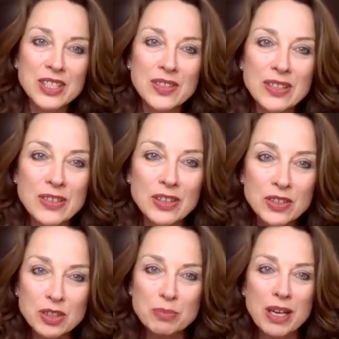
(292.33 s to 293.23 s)
you living on
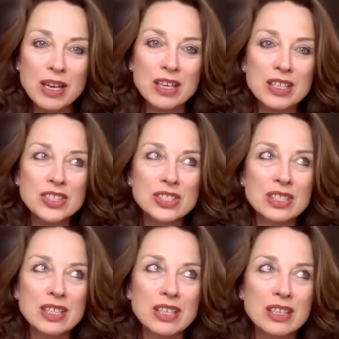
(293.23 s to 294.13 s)
your barge,
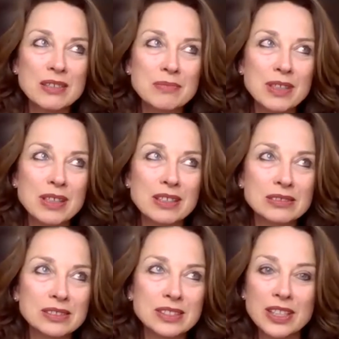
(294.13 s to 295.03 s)

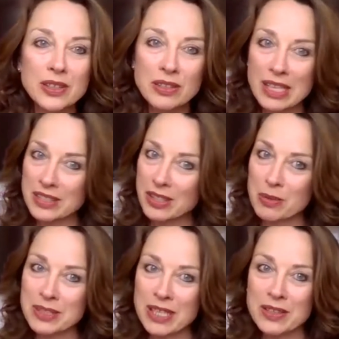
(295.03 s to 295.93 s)
you're allowed to go up
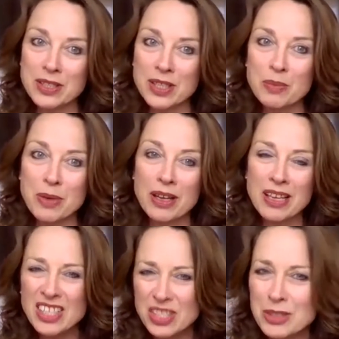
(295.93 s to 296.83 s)
and down the tow.
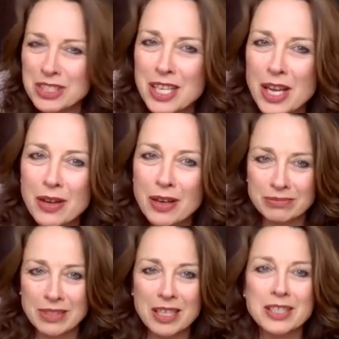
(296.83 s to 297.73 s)
Actually, I wanted to know,
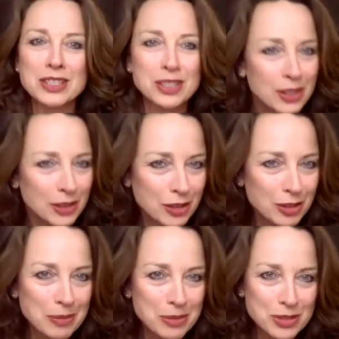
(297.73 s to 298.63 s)
I
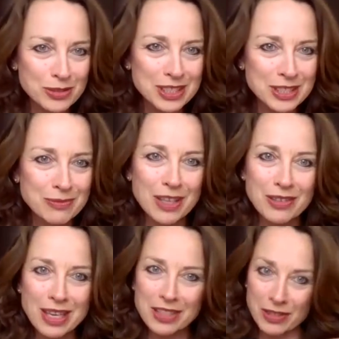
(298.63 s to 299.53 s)
assume, I'm sure this is right, you're
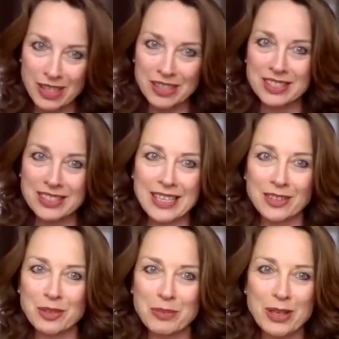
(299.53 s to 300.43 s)
allowed to sail
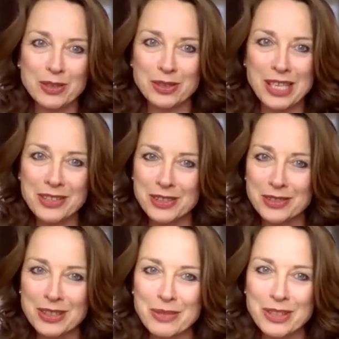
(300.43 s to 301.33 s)
your boat, or how do you
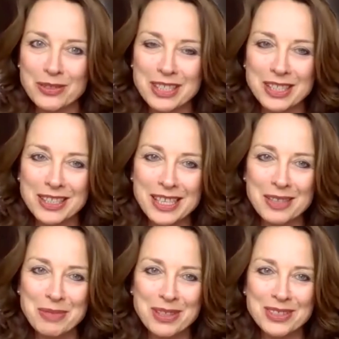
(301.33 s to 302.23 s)
call it when you're in a canal
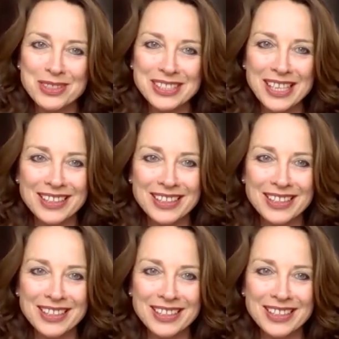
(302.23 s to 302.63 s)
boat? Do you sail